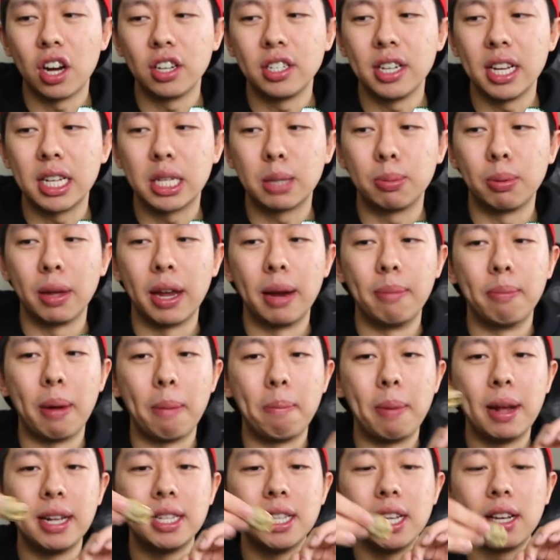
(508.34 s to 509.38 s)
hard to explain,
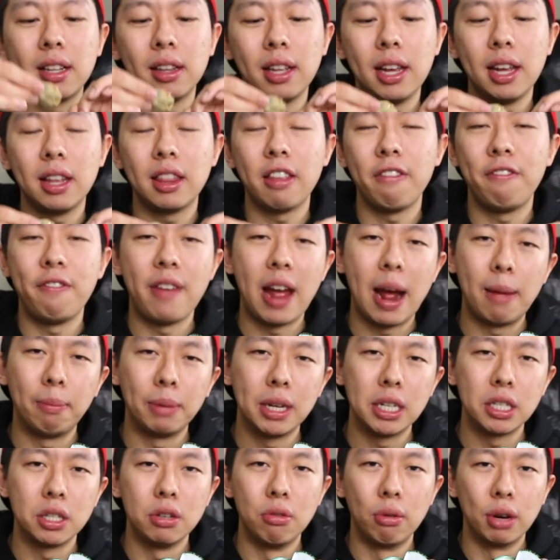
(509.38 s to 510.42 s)
but basically the
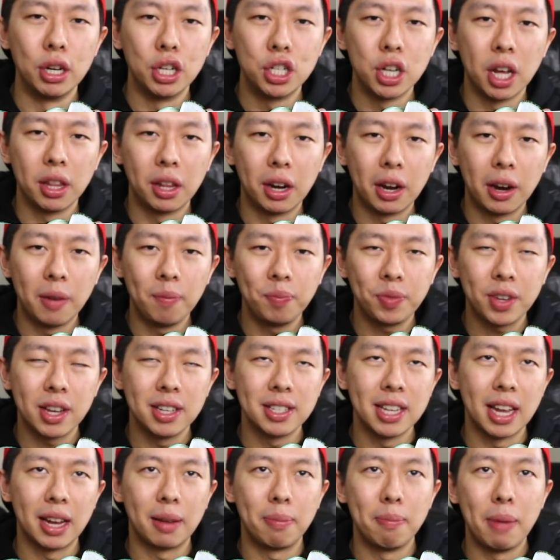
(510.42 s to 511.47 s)
families know each other
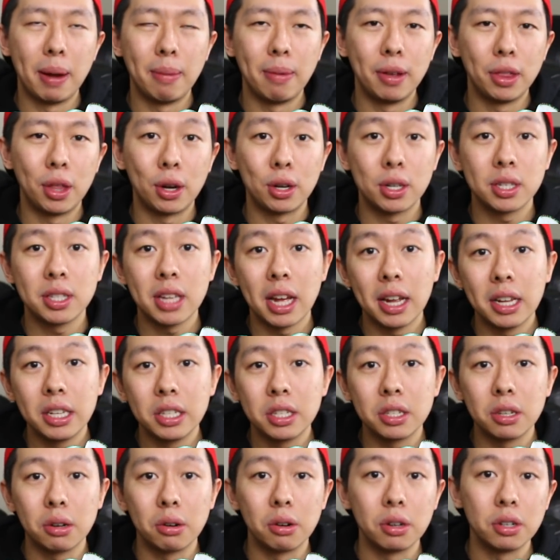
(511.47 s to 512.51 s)
because like maybe their
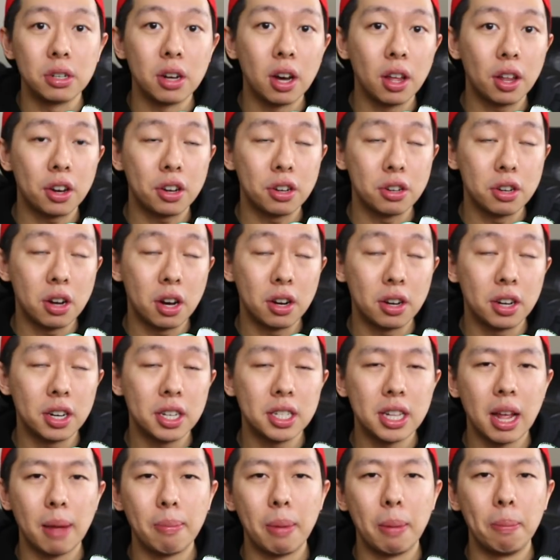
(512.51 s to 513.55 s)
sons or
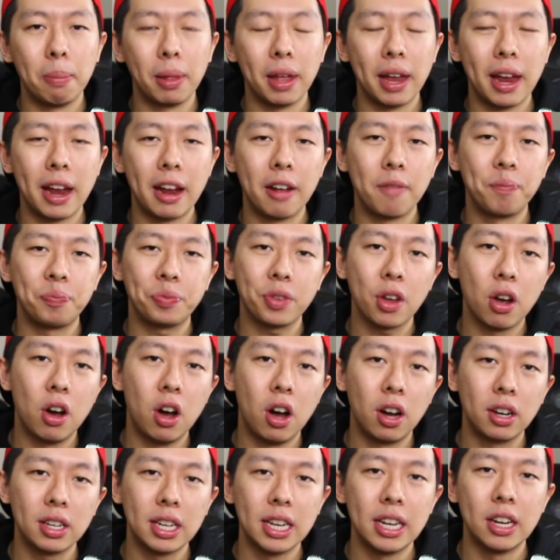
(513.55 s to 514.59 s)
daughters have been playing
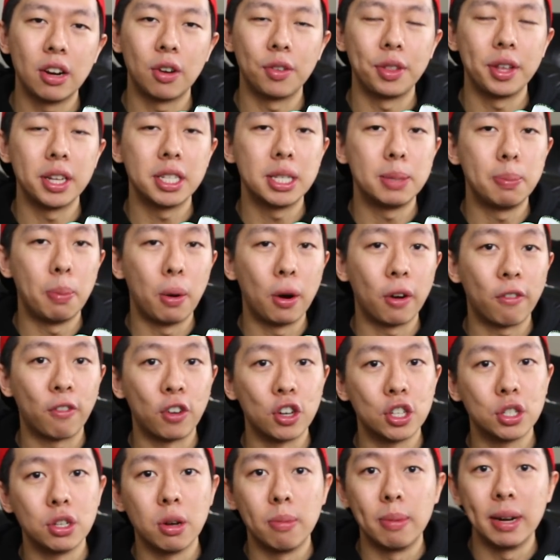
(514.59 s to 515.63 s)
hockey or this sport
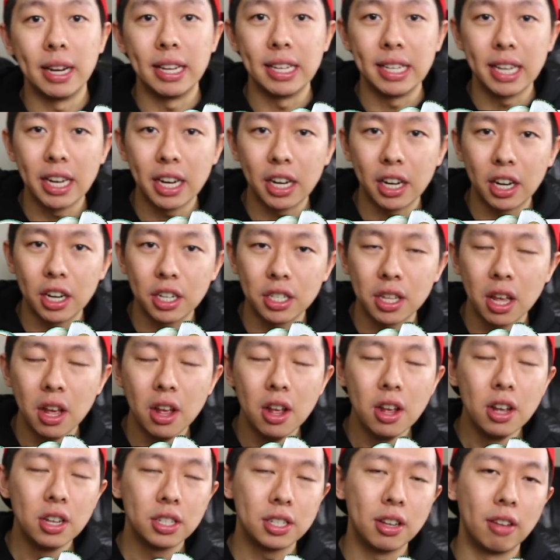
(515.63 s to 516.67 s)
for so many years.
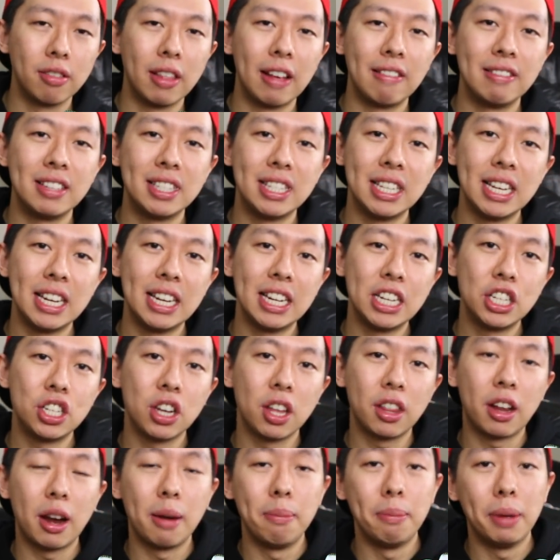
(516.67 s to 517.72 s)
So they've seen each
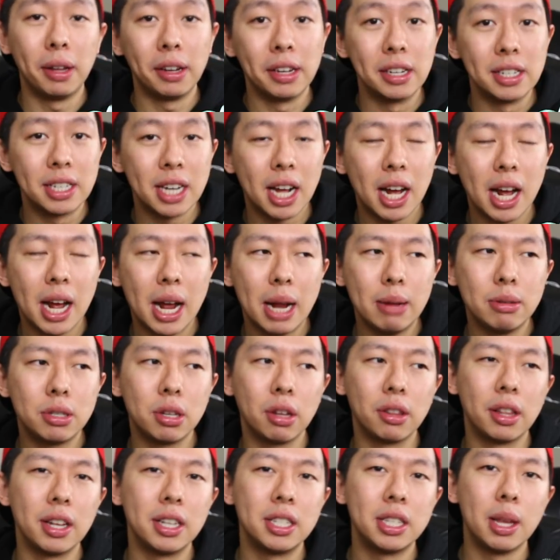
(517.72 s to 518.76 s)
other a million times,
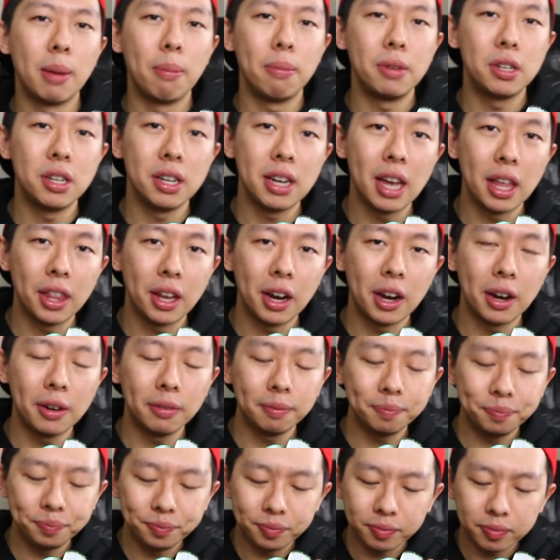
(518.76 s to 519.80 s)
so they sit
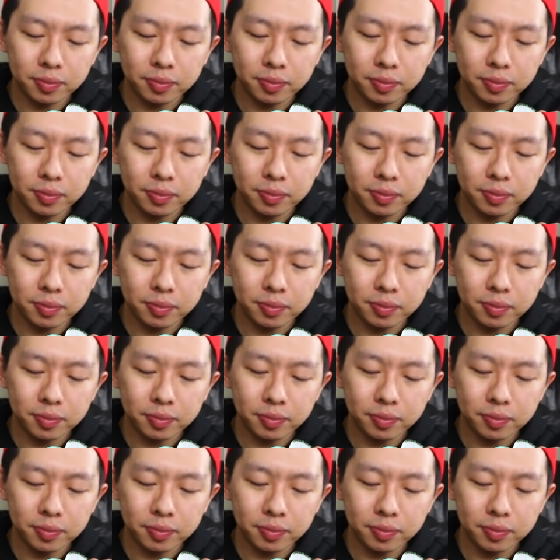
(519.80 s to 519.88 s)
together.